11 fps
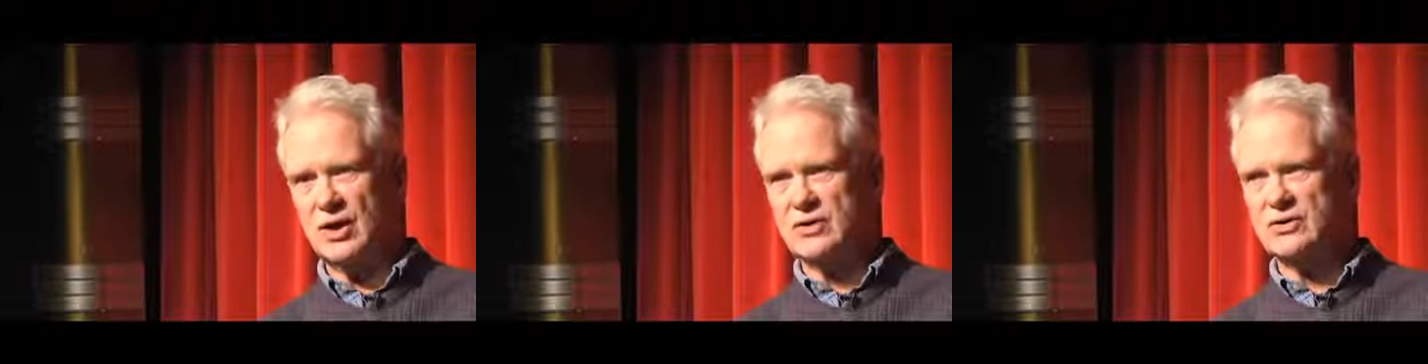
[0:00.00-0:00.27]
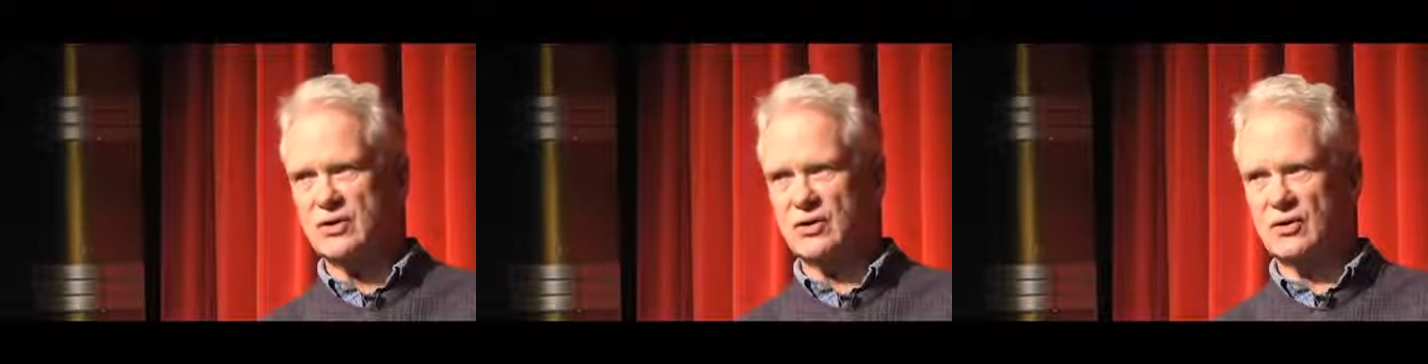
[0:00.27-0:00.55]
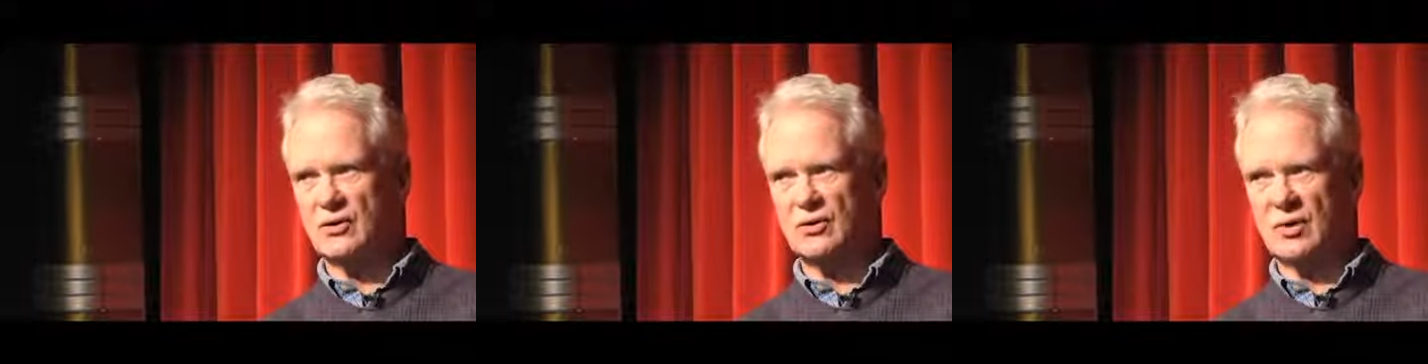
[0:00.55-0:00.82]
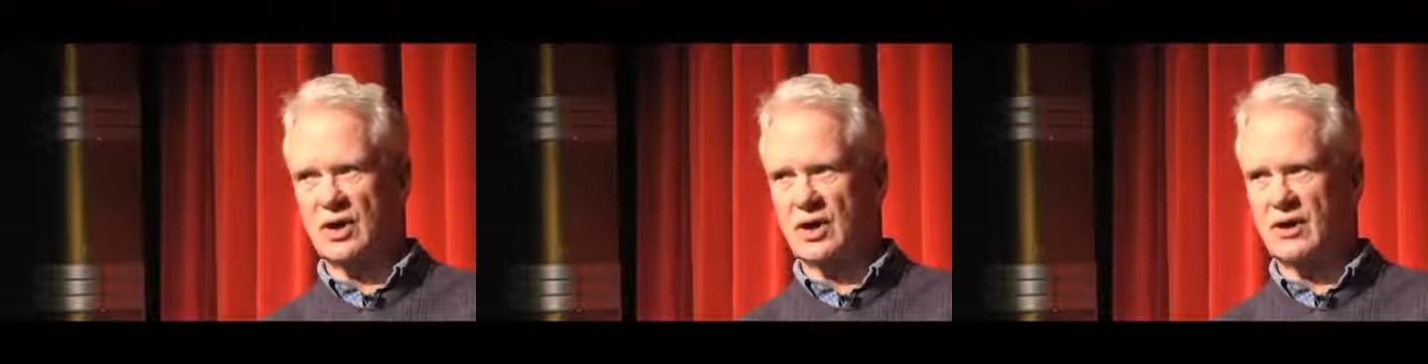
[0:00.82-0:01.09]

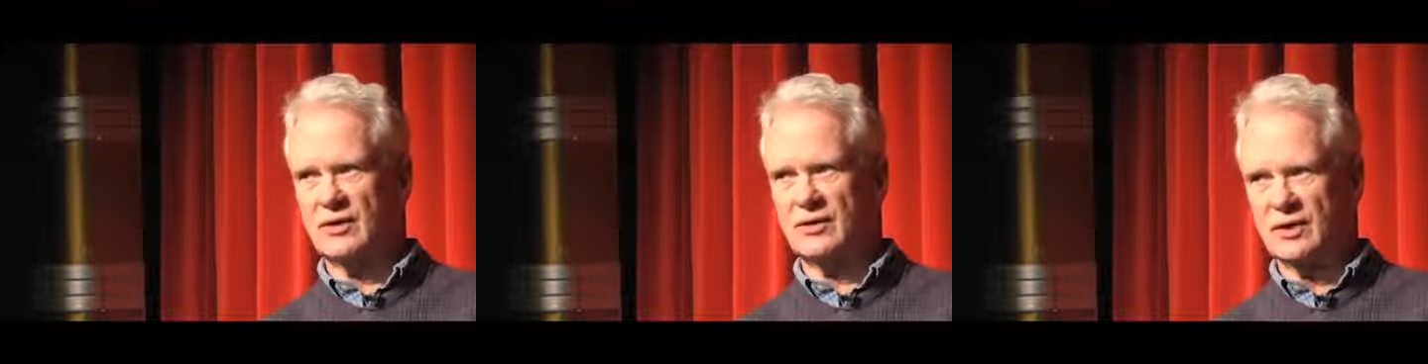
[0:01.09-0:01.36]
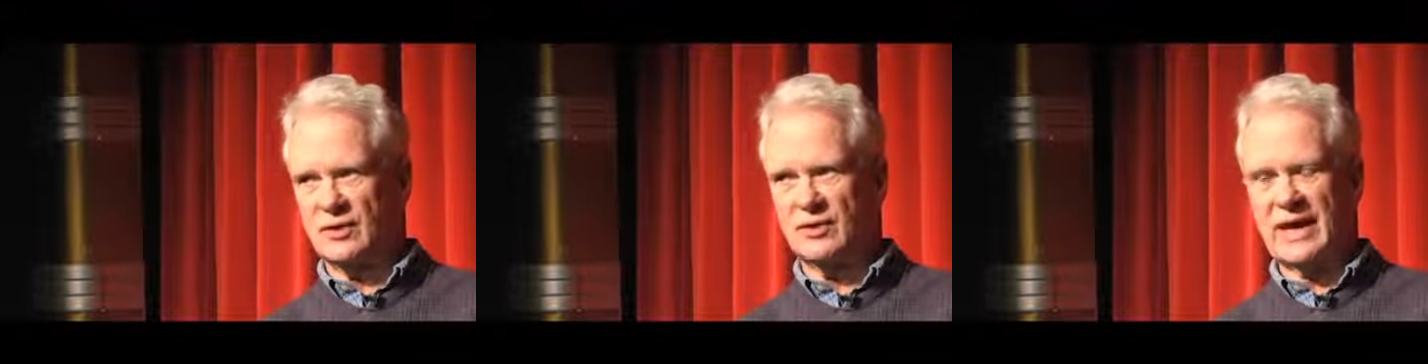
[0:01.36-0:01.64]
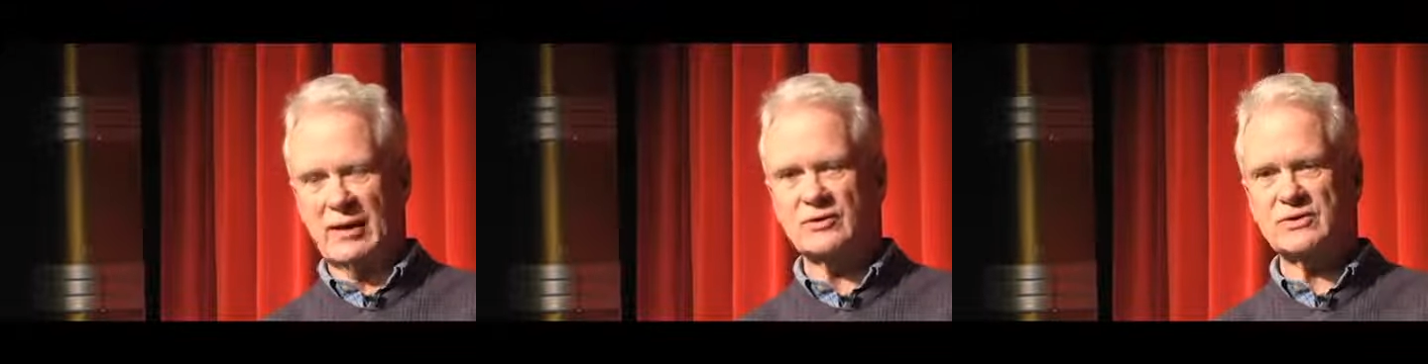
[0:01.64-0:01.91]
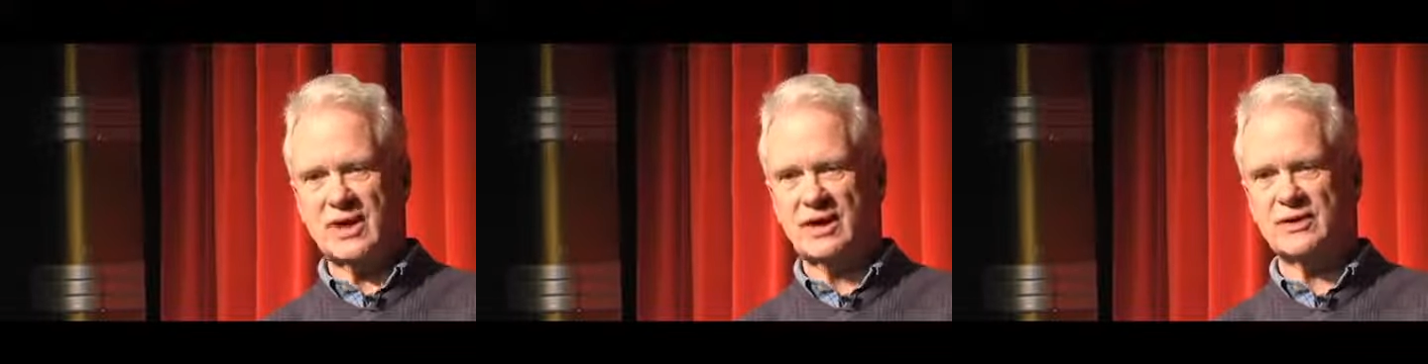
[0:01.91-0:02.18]
So you know, the
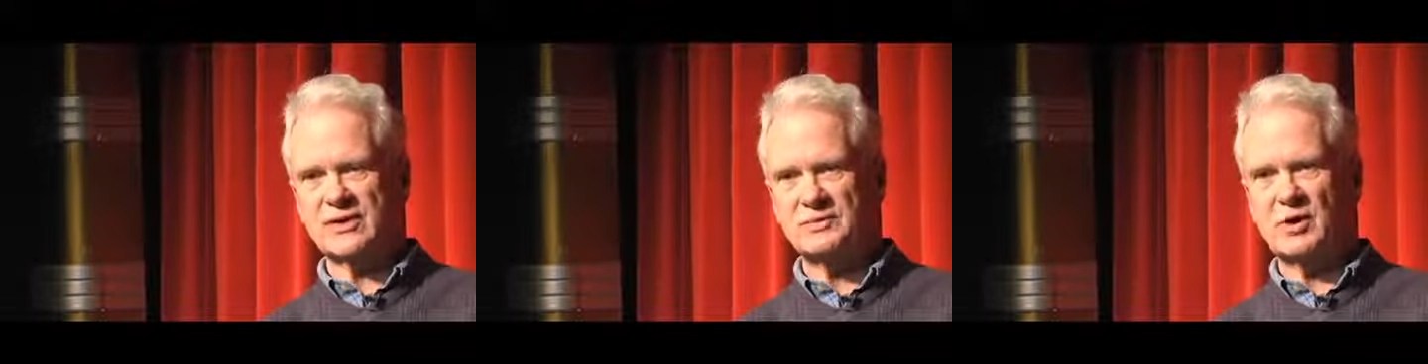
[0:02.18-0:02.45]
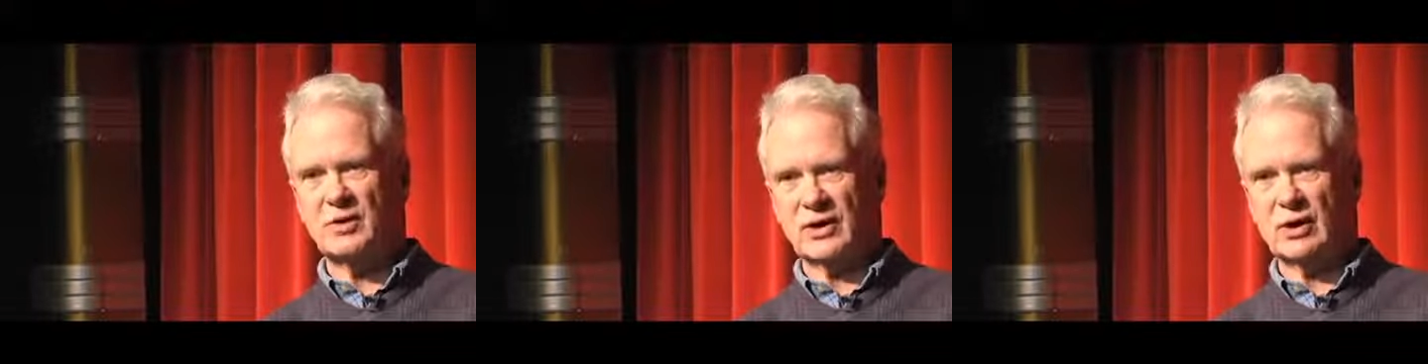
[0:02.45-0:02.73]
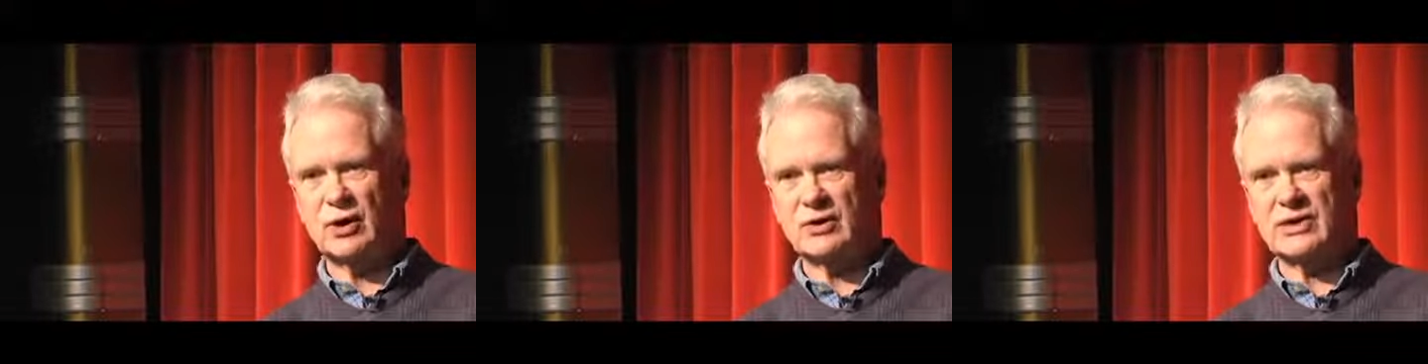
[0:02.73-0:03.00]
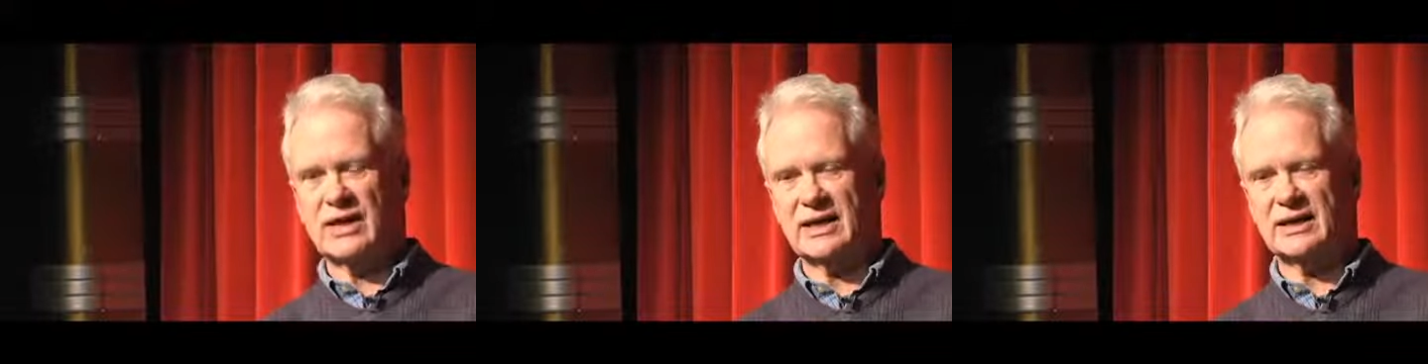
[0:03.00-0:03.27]
outside of this building
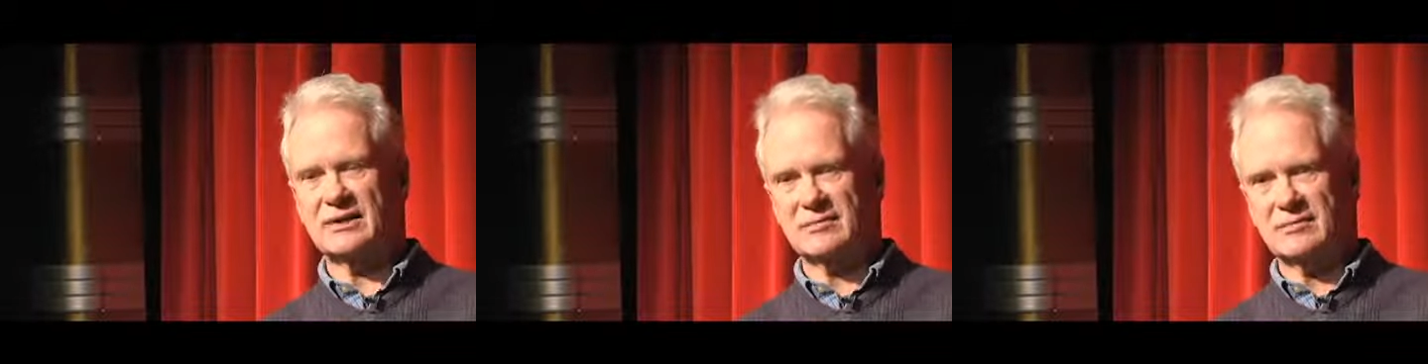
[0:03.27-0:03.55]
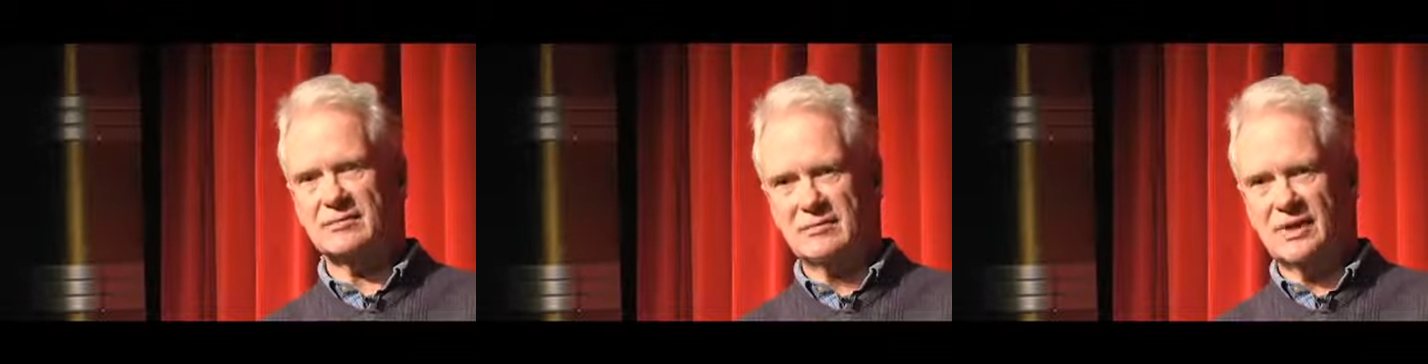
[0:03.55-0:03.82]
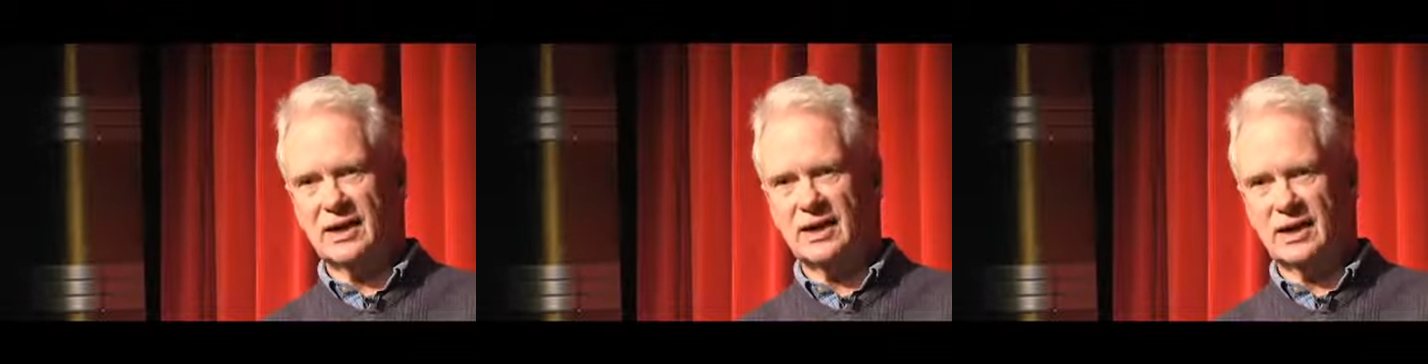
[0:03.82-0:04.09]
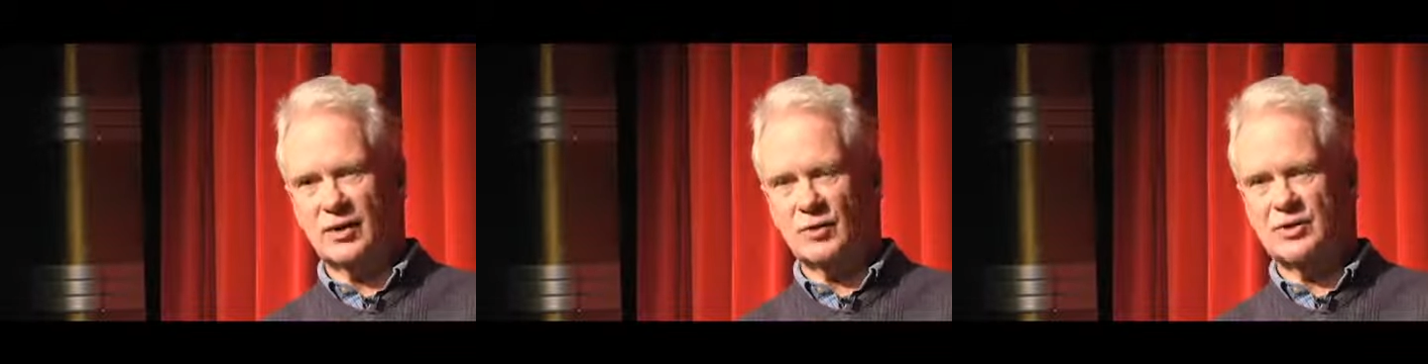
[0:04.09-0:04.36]
looks like it
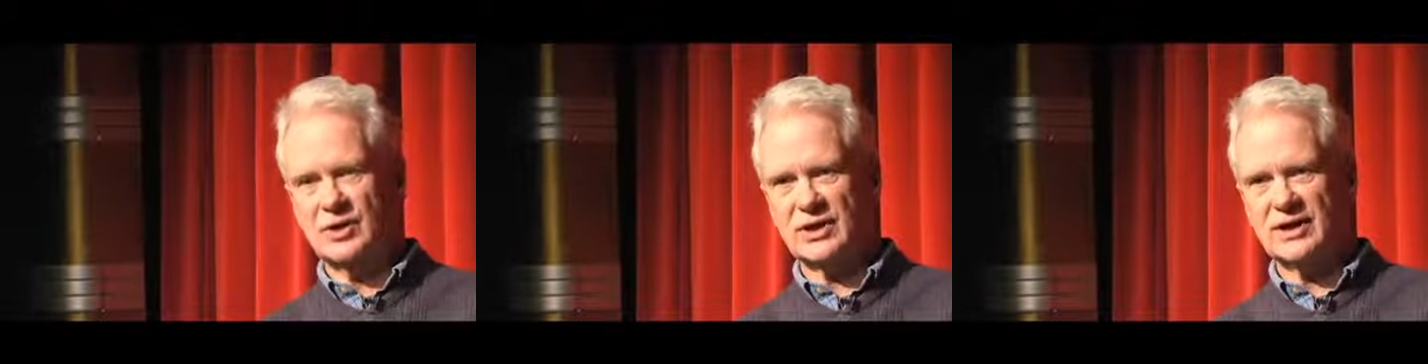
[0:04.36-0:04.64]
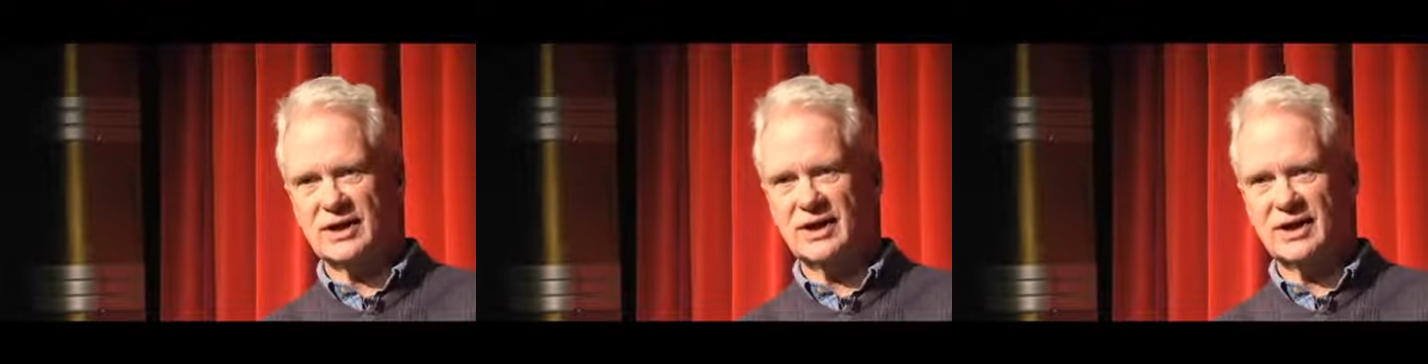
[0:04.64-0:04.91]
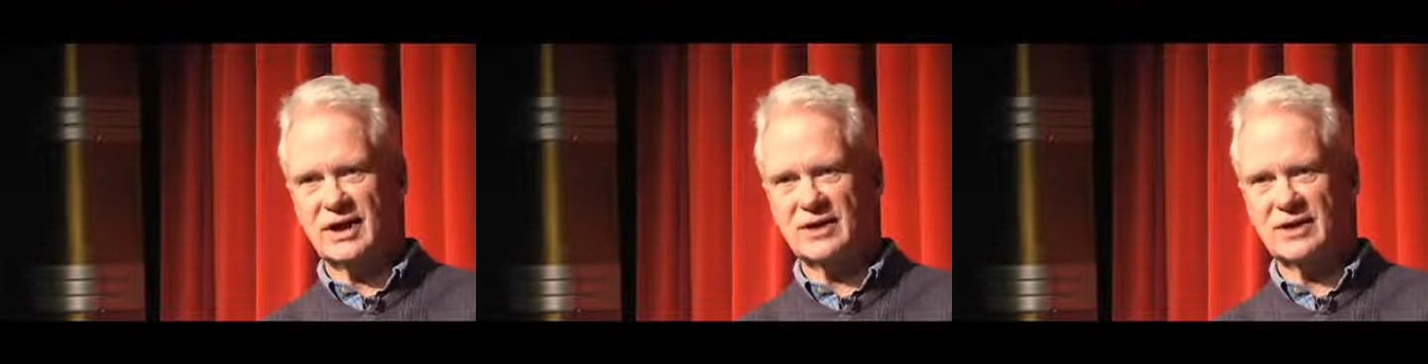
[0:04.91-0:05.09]
originally did in